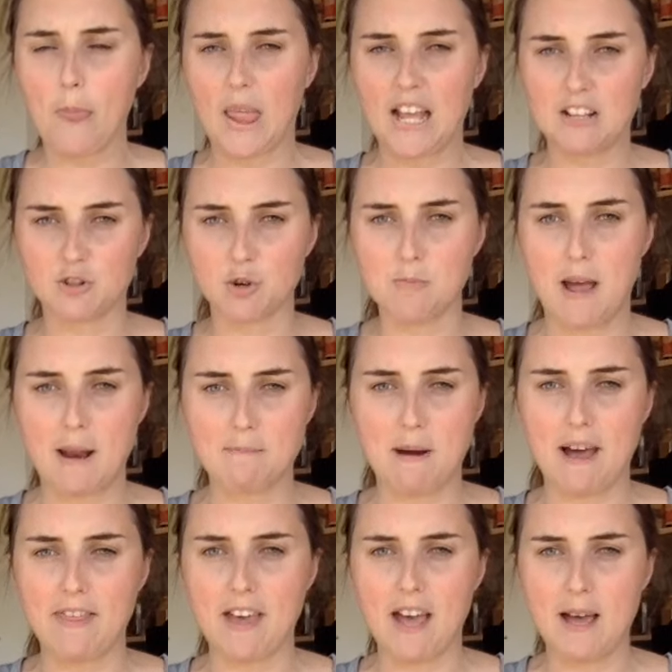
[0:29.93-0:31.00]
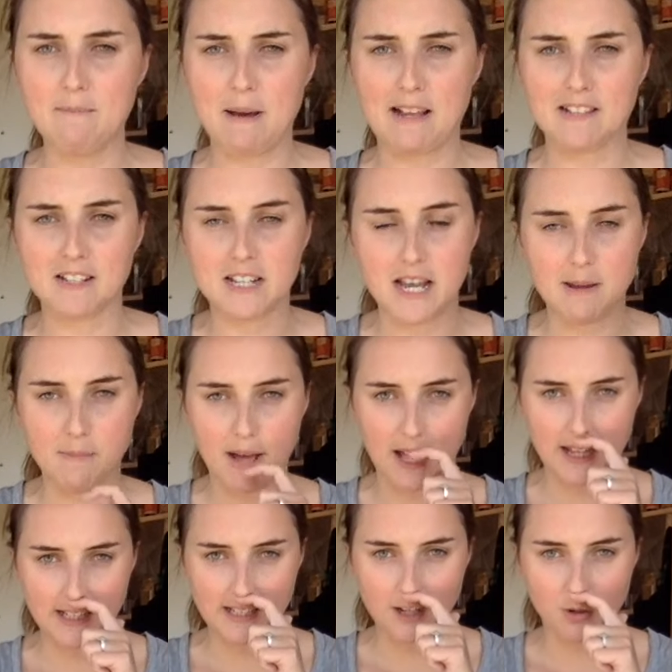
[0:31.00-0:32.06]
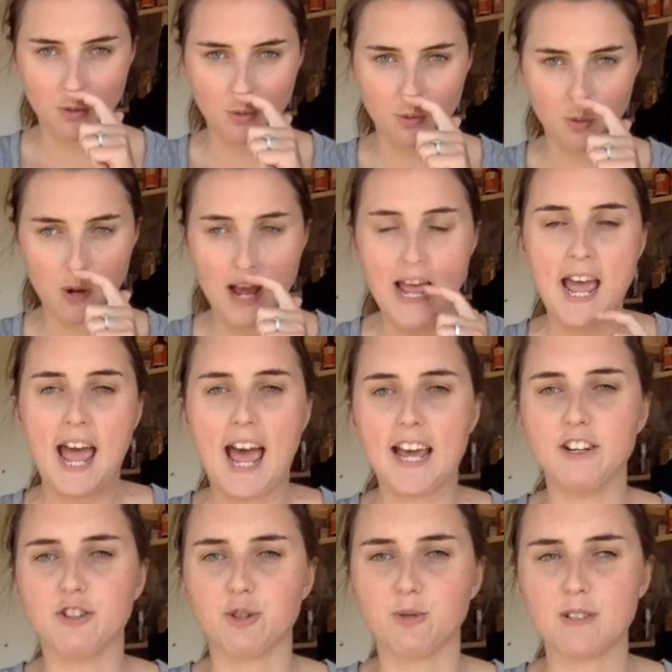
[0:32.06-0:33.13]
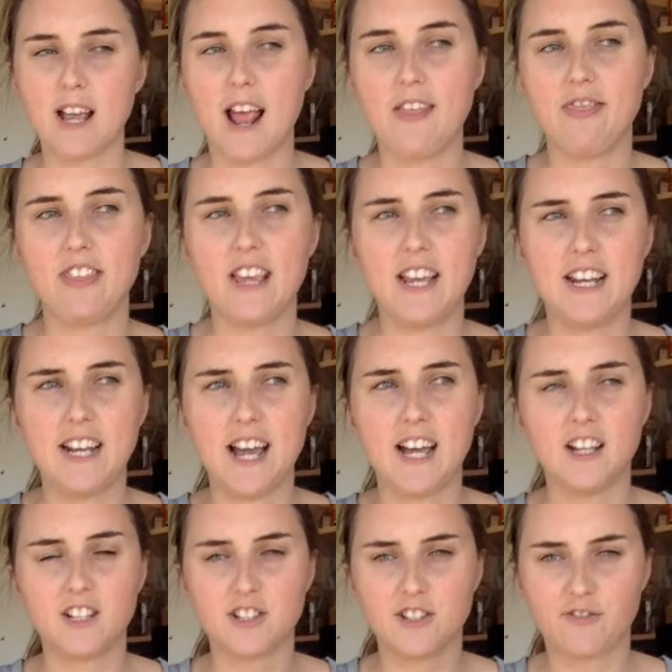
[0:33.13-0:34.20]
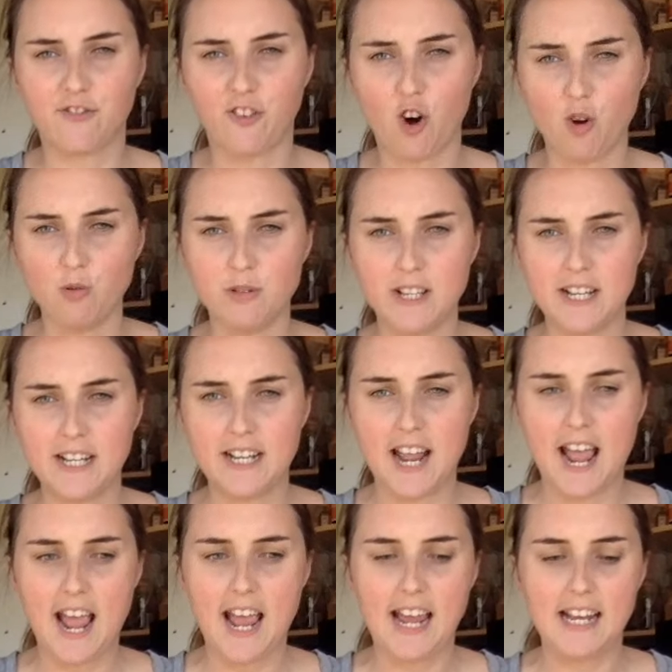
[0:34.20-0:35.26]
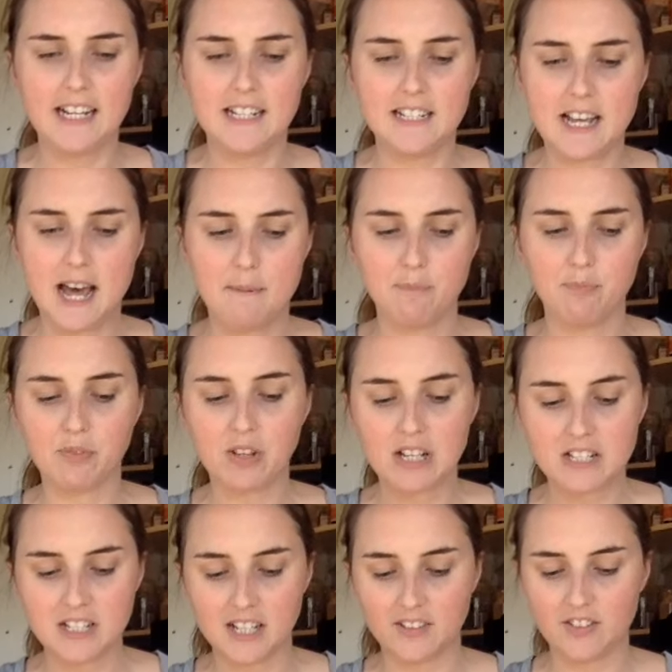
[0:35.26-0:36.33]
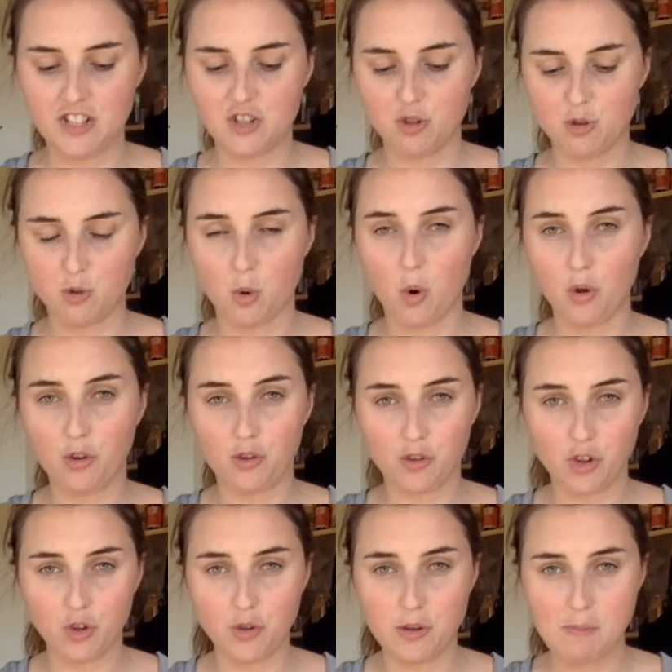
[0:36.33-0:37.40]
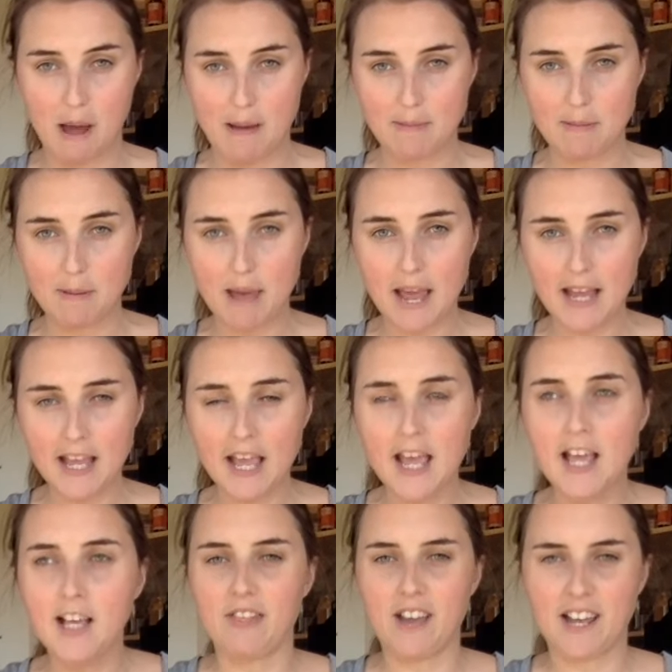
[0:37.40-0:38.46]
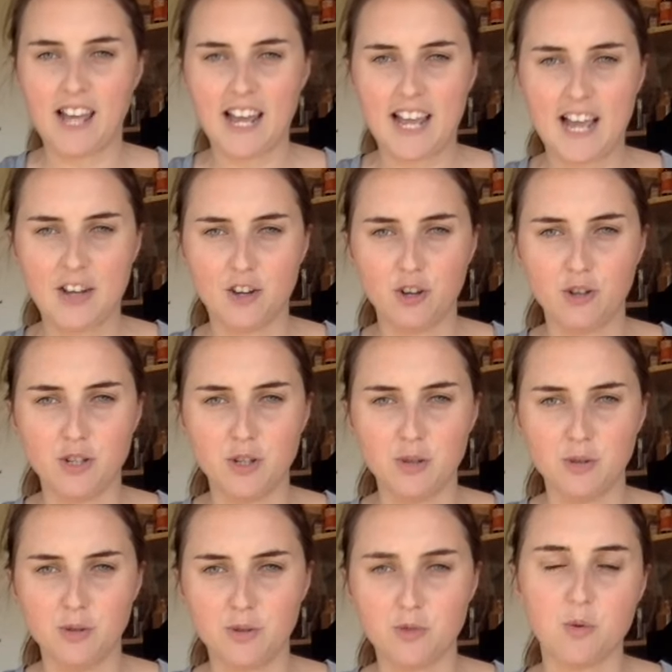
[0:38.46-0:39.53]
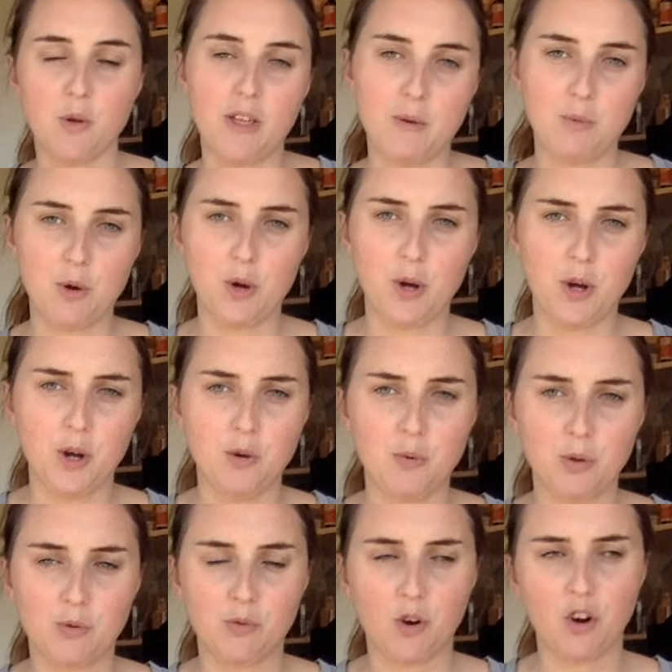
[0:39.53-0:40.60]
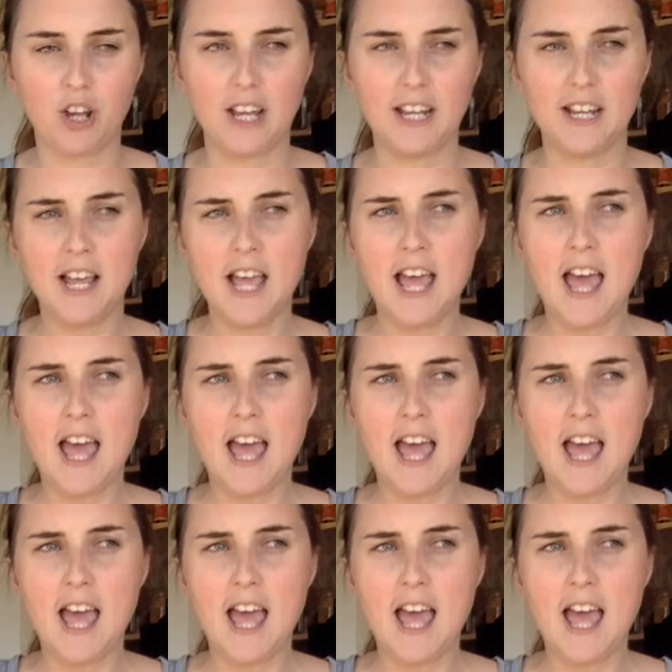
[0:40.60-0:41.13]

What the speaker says: It's all made by the amazing team at Little Angels, and then it's frozen and delivered to your door through the baby bag. They're like our go-tos, or they were with Rocky